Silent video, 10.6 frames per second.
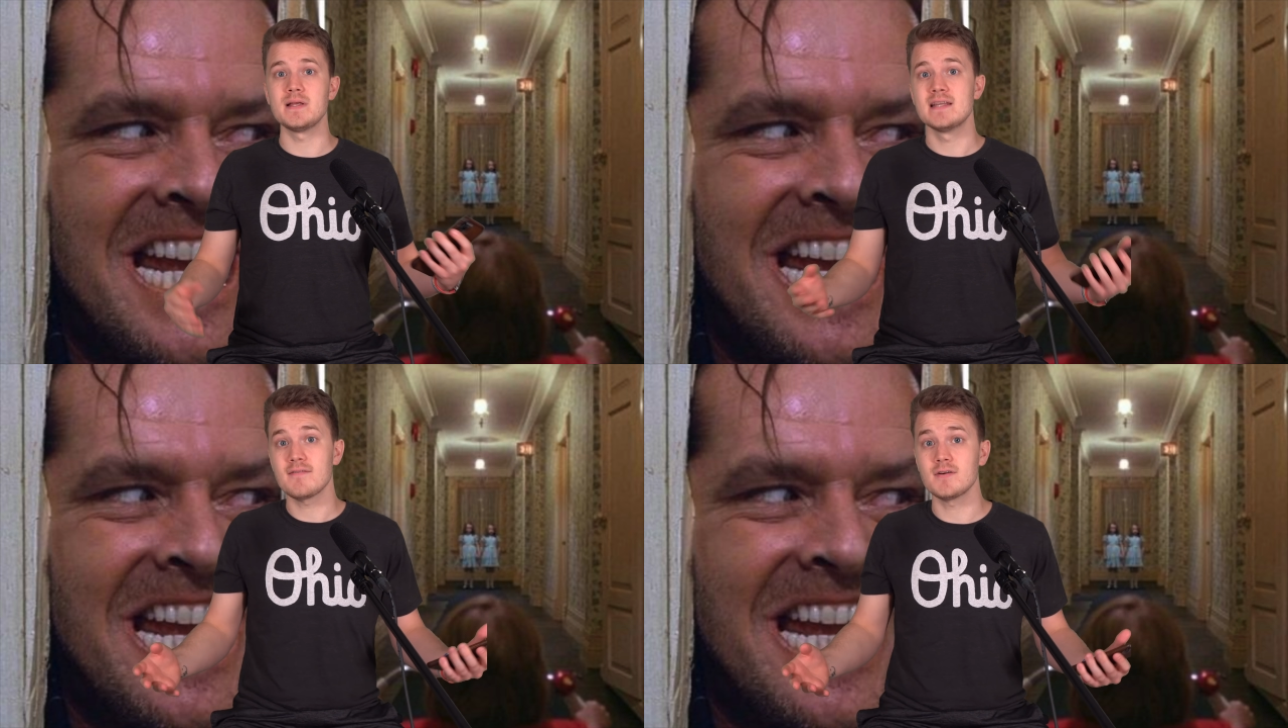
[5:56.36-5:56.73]

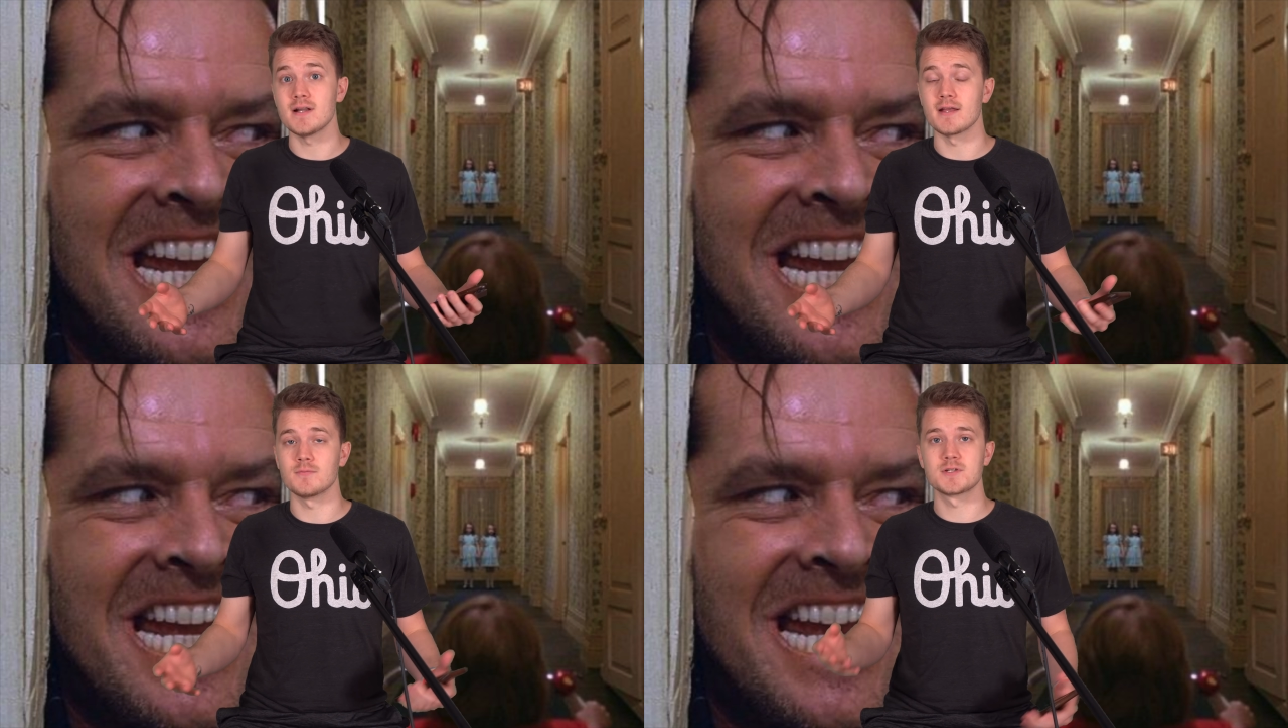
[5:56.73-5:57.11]

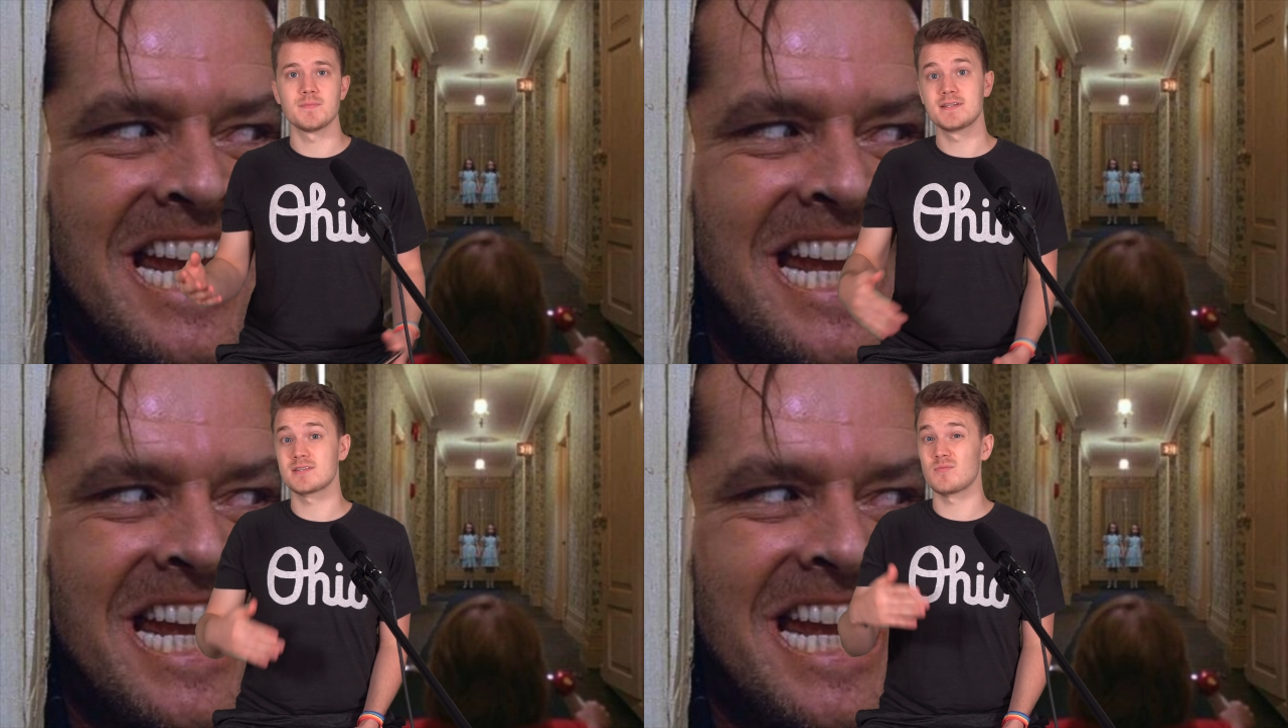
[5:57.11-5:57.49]
Nevernight, which
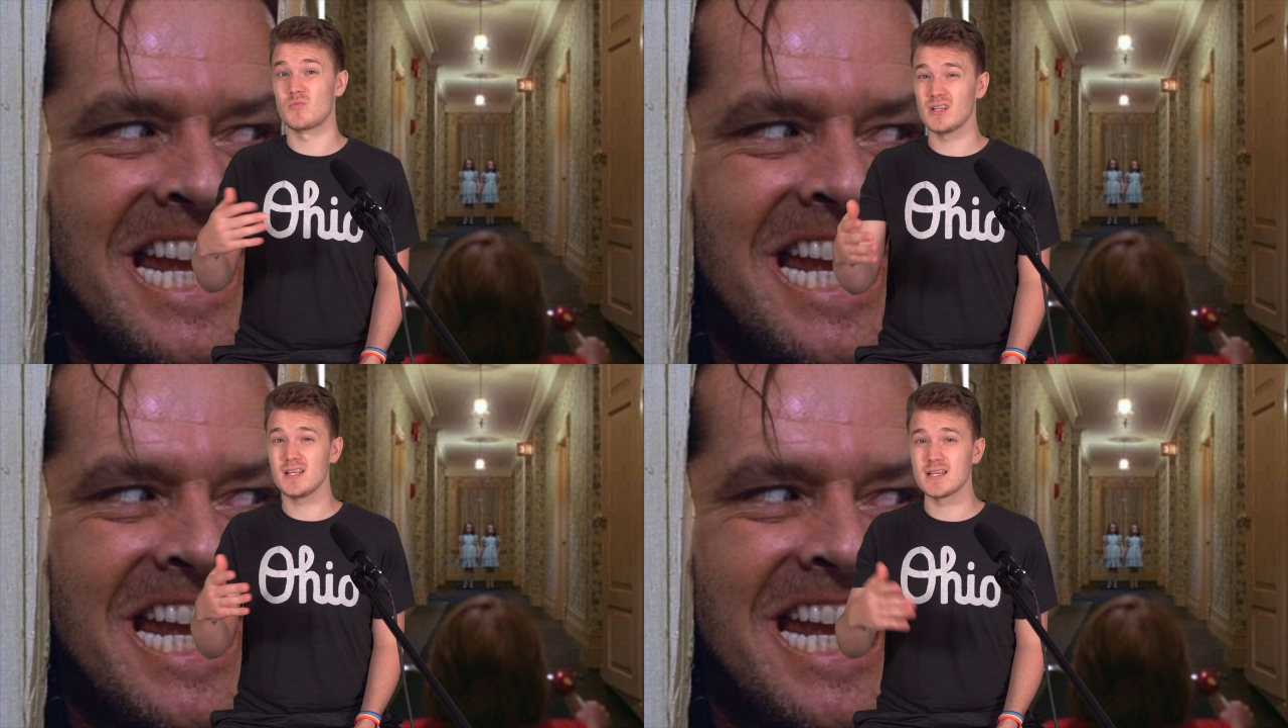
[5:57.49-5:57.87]
made some
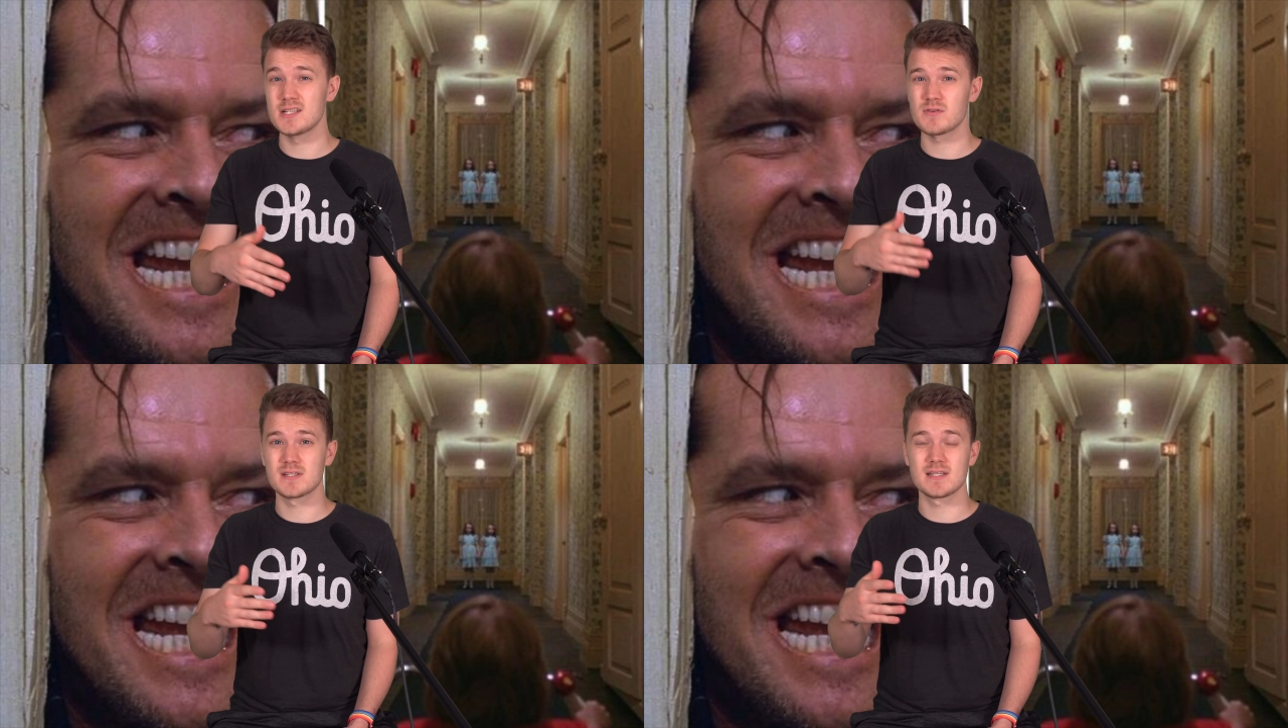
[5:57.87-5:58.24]
really
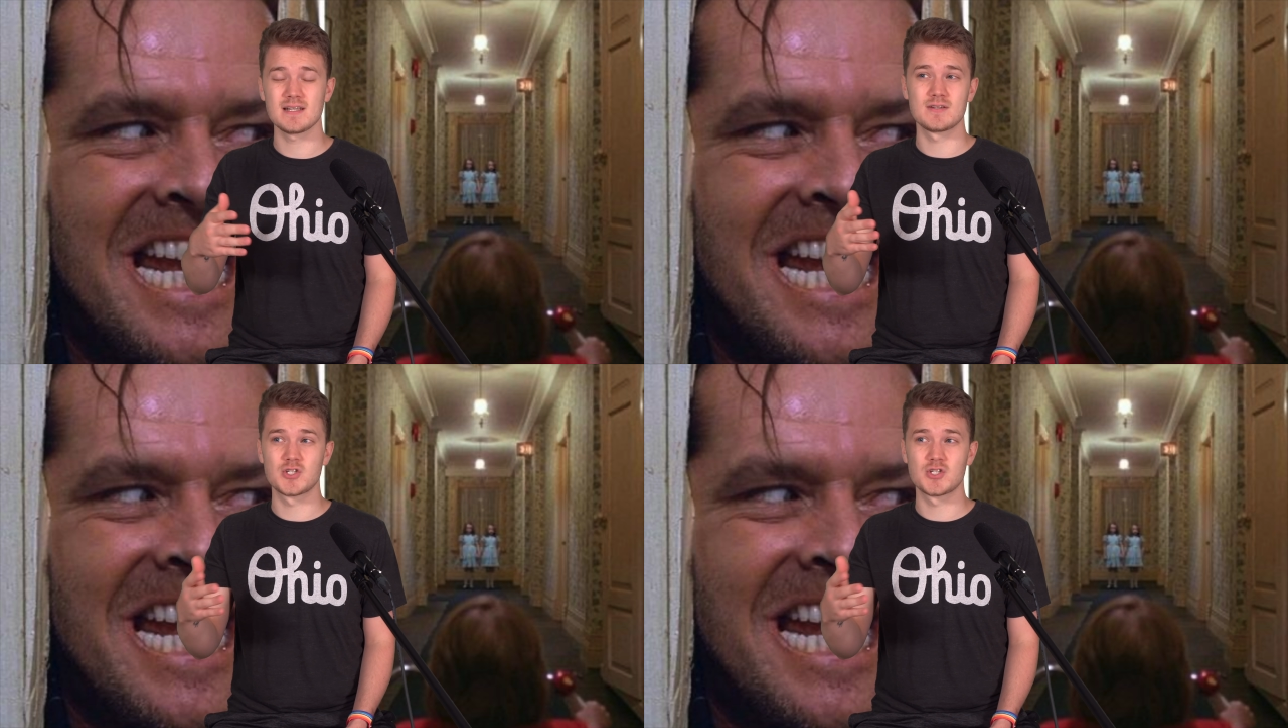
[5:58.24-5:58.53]
interesting